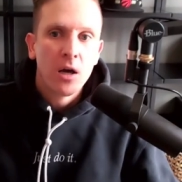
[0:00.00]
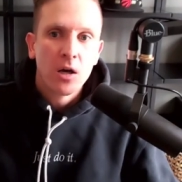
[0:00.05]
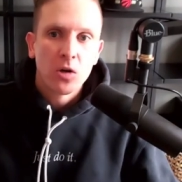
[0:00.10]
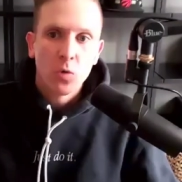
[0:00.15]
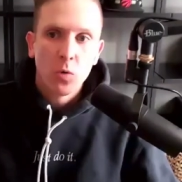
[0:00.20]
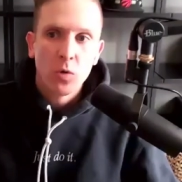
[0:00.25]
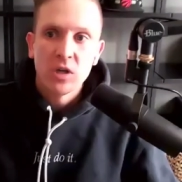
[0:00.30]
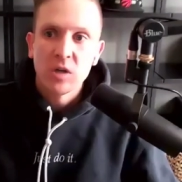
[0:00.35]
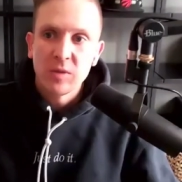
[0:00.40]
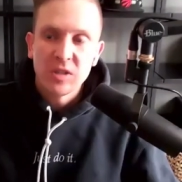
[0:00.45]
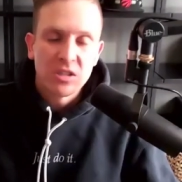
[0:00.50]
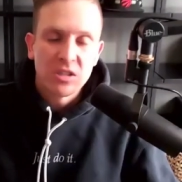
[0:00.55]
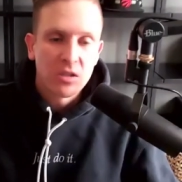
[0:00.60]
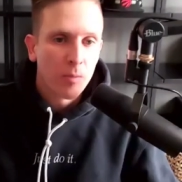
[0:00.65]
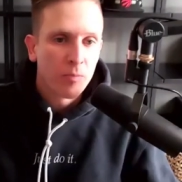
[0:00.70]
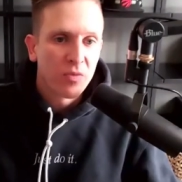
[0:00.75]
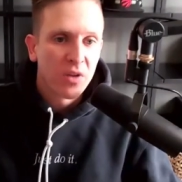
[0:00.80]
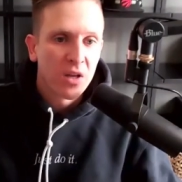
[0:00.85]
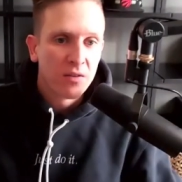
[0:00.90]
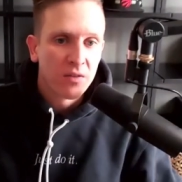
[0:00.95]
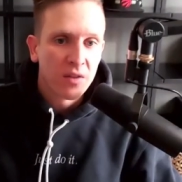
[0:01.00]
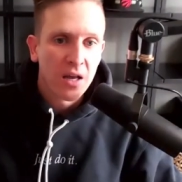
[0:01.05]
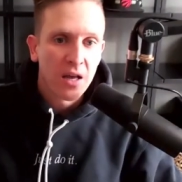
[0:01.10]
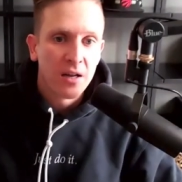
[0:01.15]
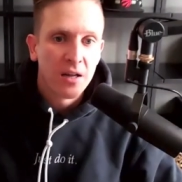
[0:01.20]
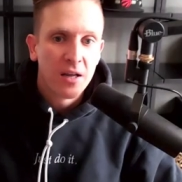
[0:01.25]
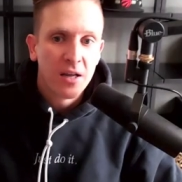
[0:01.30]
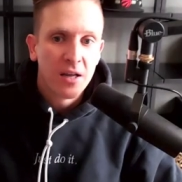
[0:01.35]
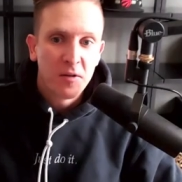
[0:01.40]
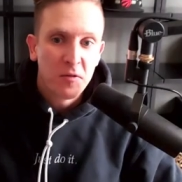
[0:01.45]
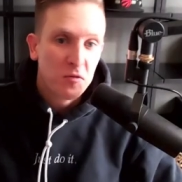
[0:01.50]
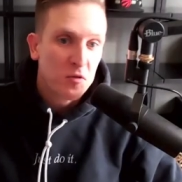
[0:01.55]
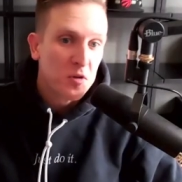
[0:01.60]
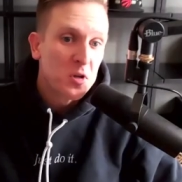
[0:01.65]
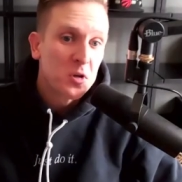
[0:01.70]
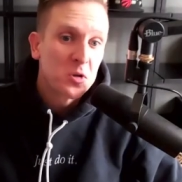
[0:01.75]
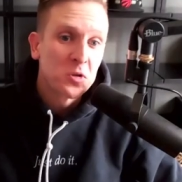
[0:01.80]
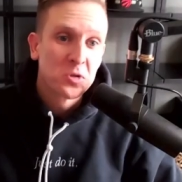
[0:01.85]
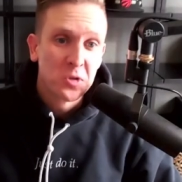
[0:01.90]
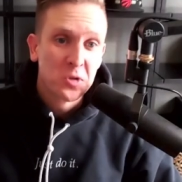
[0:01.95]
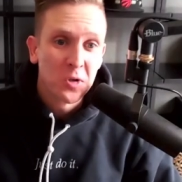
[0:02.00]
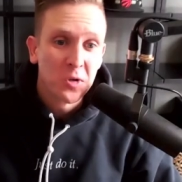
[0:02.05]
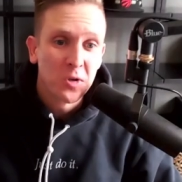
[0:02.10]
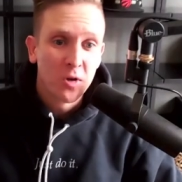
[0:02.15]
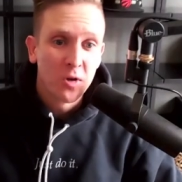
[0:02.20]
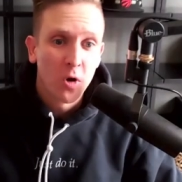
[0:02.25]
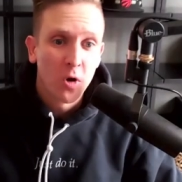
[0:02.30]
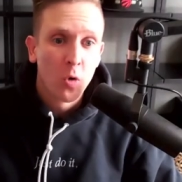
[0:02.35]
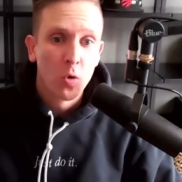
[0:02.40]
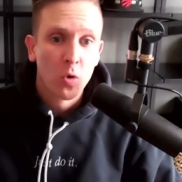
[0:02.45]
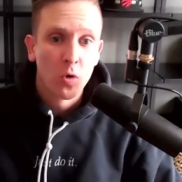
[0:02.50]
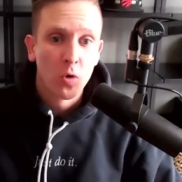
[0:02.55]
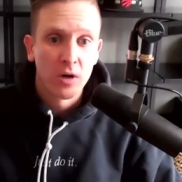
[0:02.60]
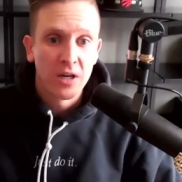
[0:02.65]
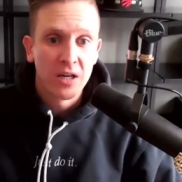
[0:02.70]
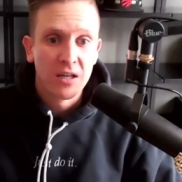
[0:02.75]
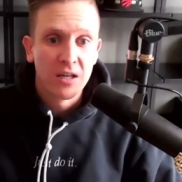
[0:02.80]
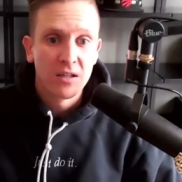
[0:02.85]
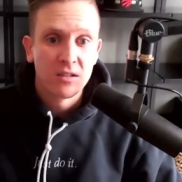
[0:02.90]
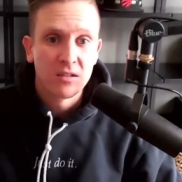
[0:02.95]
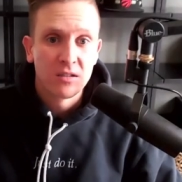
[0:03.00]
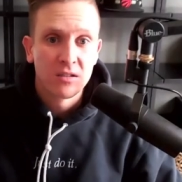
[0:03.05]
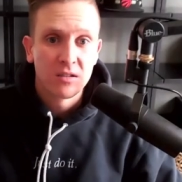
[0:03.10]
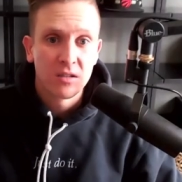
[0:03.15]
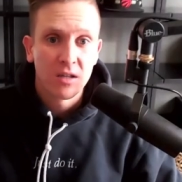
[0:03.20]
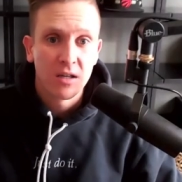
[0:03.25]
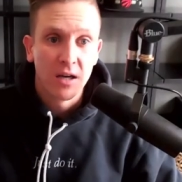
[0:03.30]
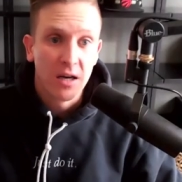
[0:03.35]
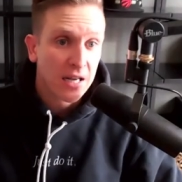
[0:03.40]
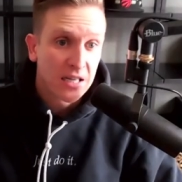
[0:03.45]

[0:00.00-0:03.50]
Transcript: going to be something that feels good or is uh,